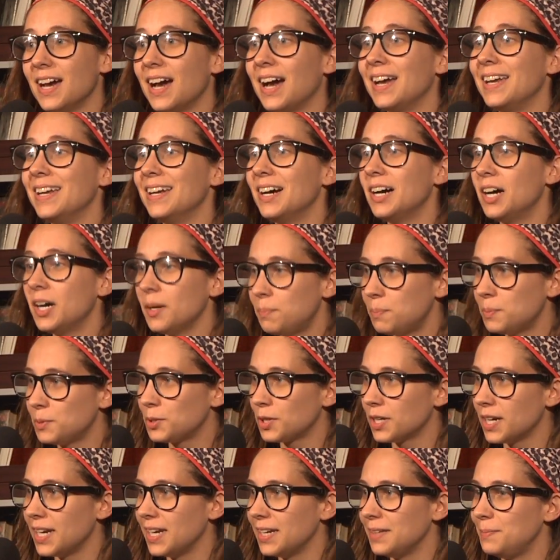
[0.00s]
I
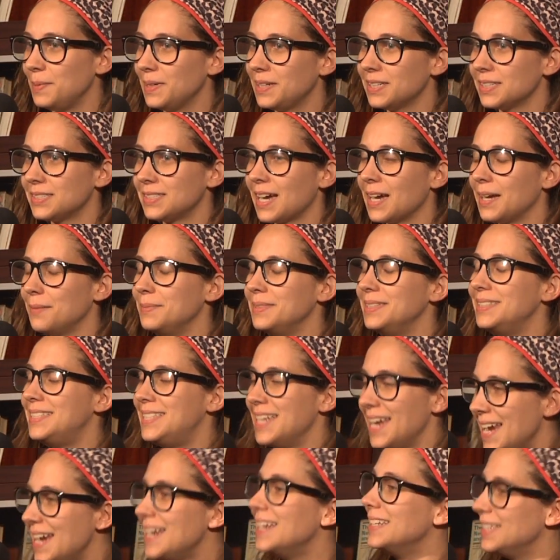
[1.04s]
upgrade because I'm
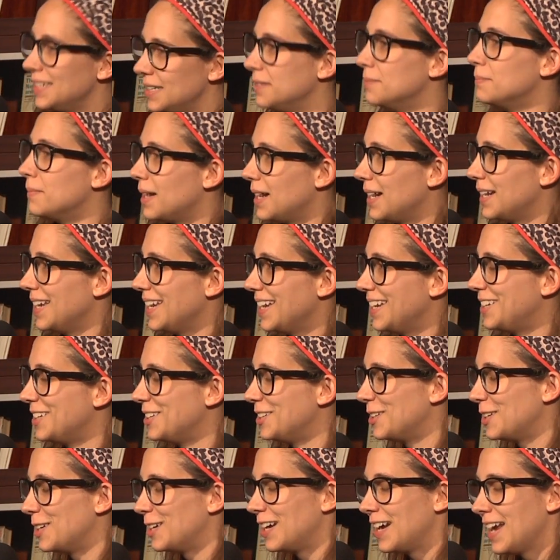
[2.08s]
dating my
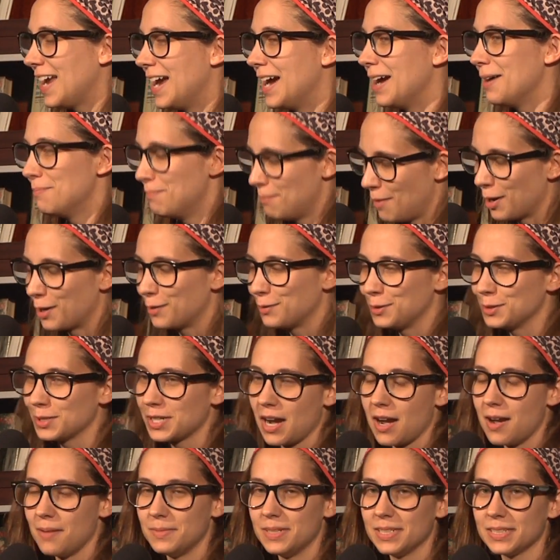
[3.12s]
editor at Marvel
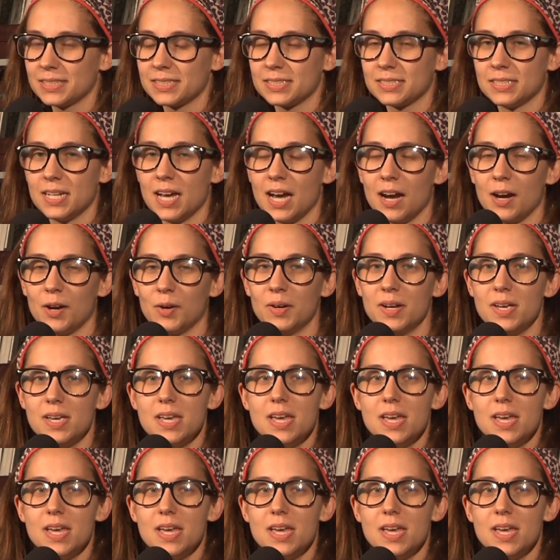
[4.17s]
Comics now,